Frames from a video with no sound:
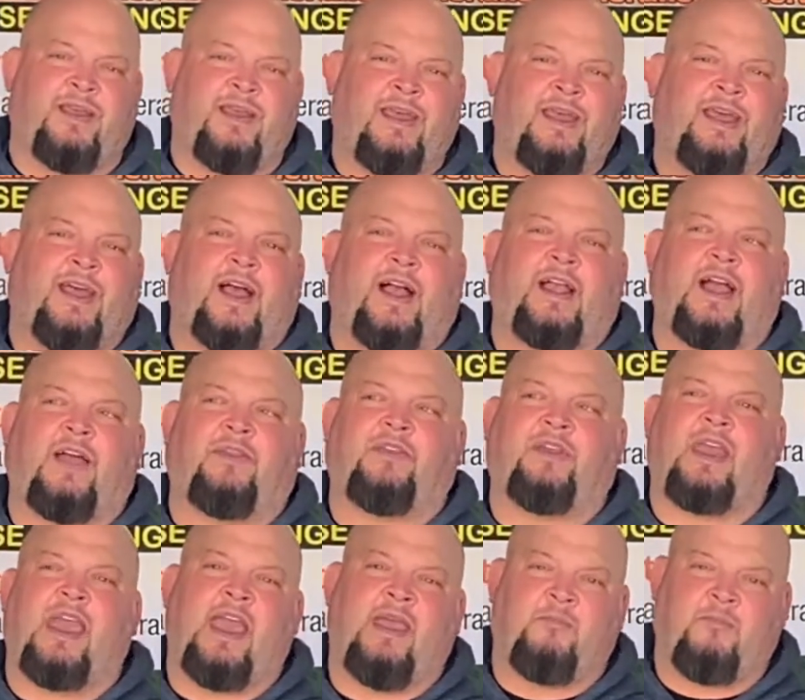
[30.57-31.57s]
I got the
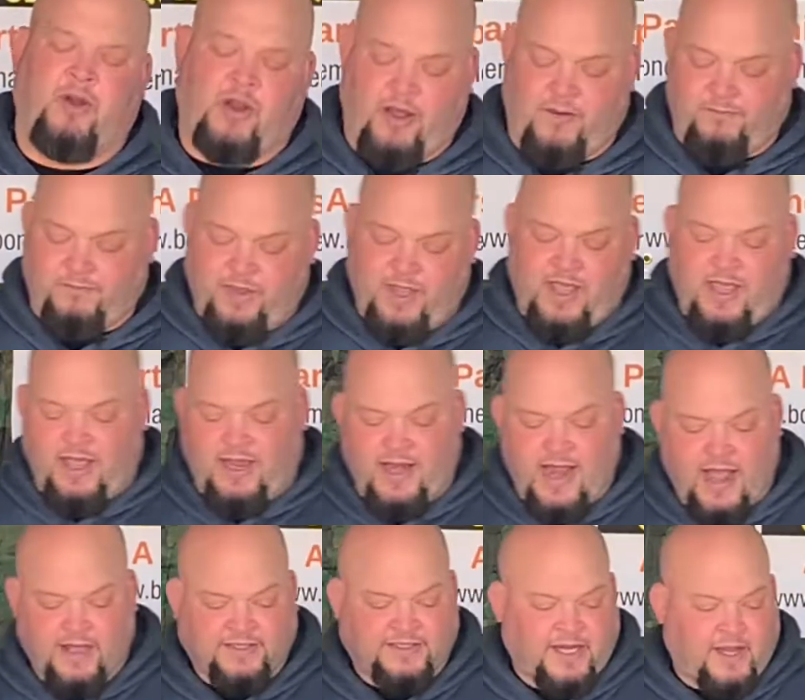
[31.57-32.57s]
game rub. Now
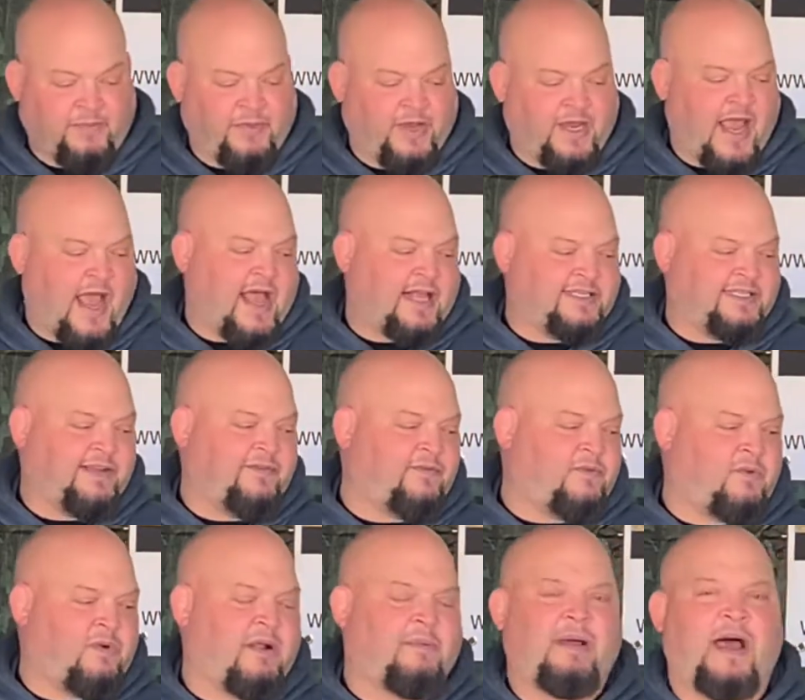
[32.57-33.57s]
something, guys, even when I'm
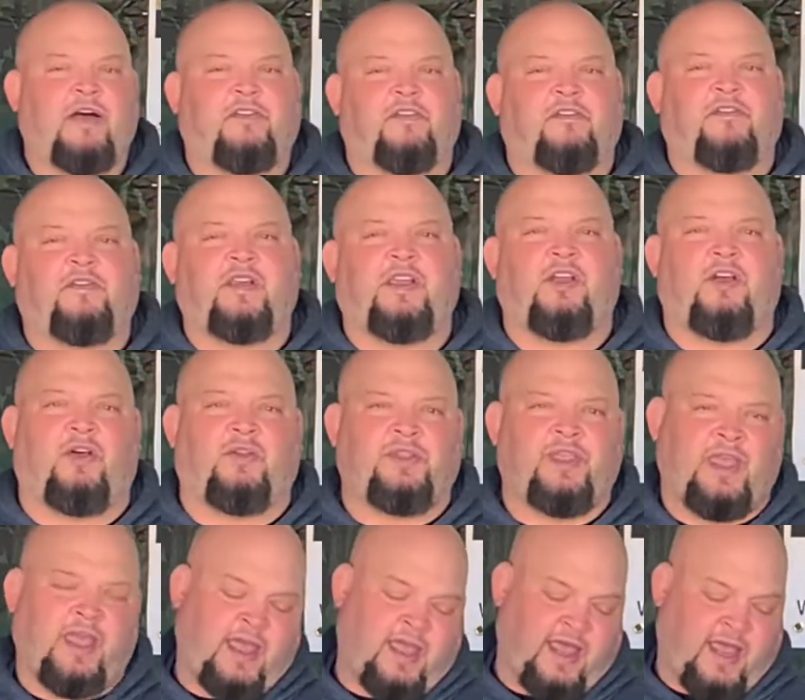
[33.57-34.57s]
out in the field
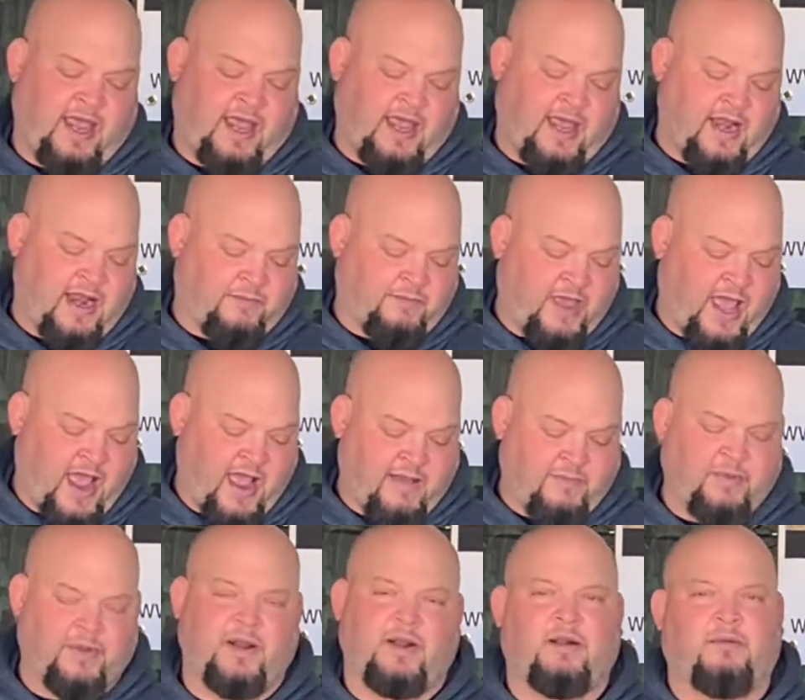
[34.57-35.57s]
and I'm camping and
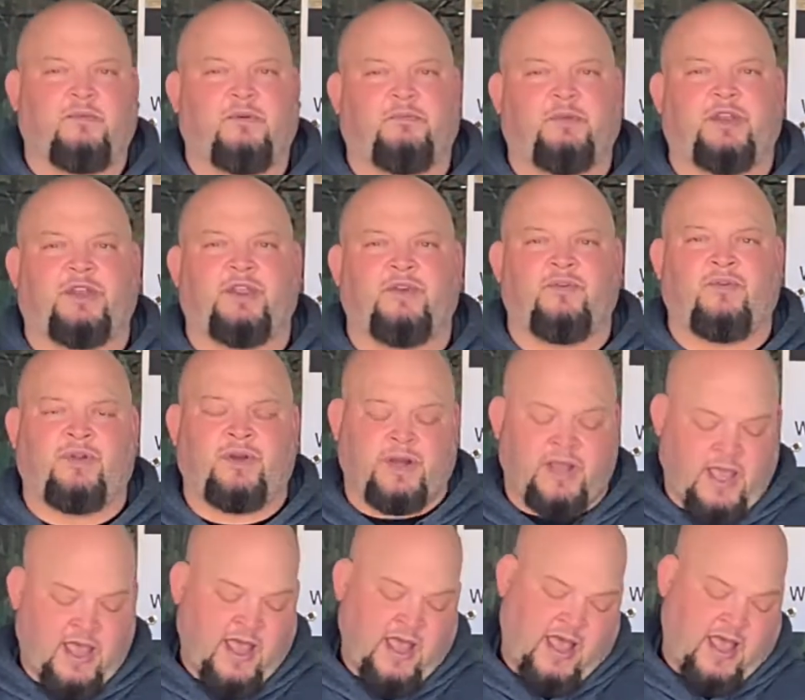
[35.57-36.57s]
I'm going to be doing
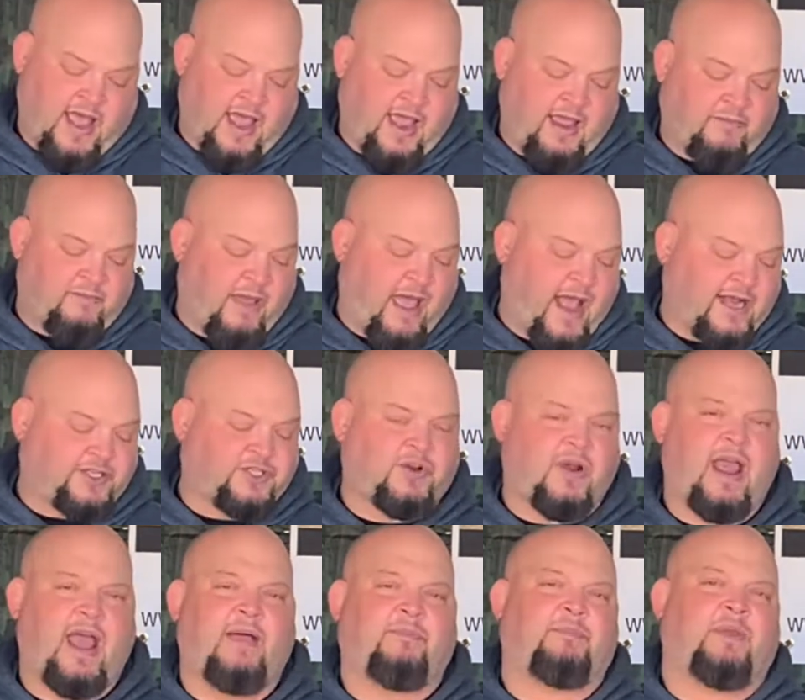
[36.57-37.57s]
a
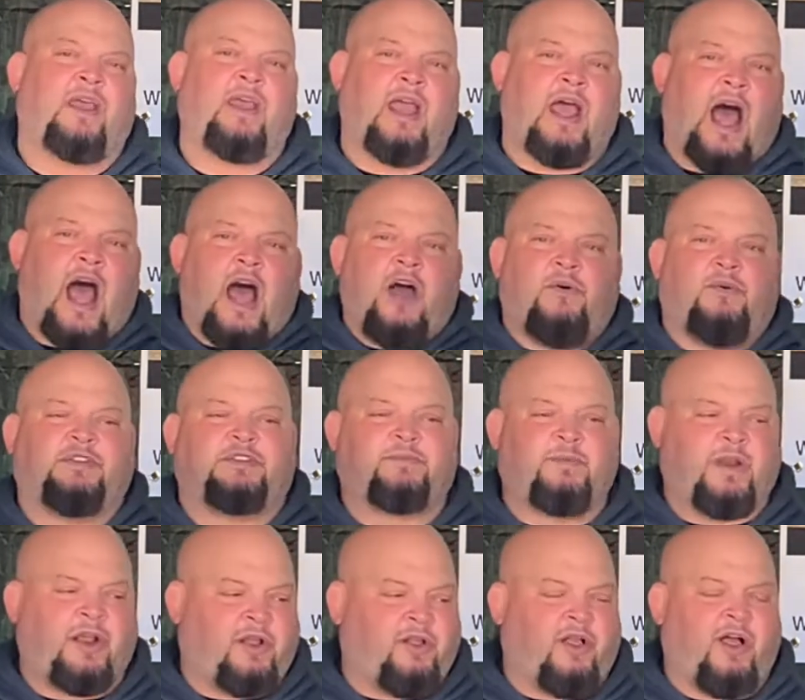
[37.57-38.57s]
backstrap, I always bring
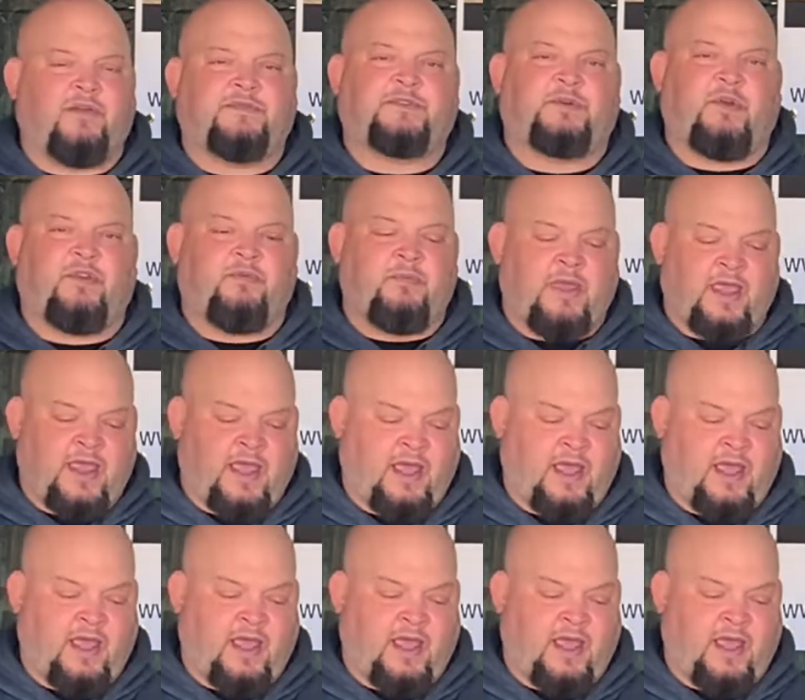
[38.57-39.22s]
gloves with me.